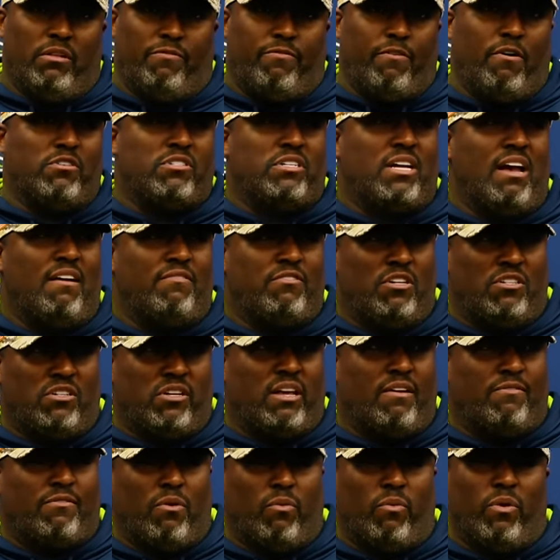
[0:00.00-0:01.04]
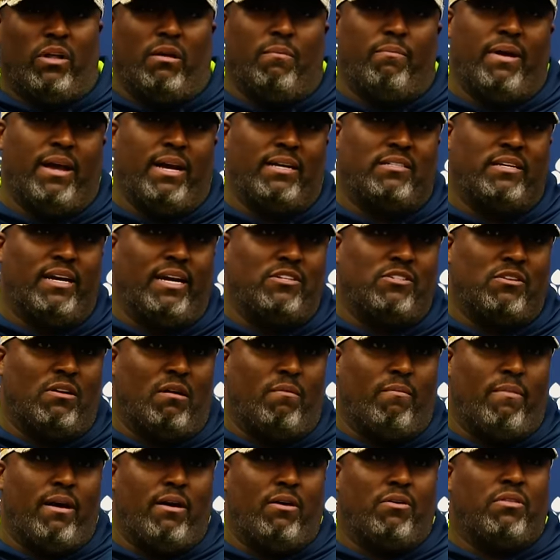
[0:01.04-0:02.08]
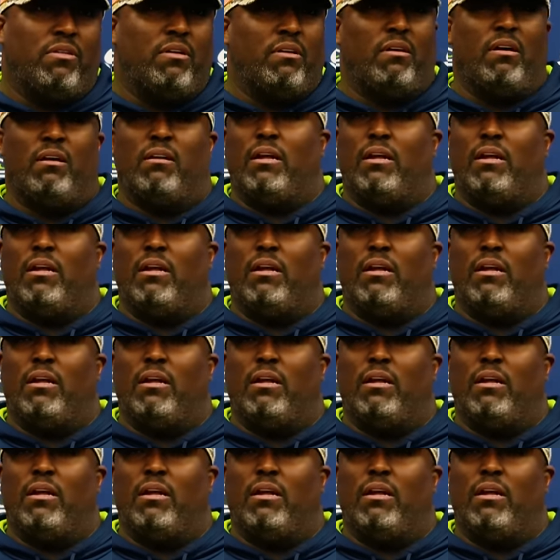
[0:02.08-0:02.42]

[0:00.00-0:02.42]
the first half just left a really bad taste in our mouth.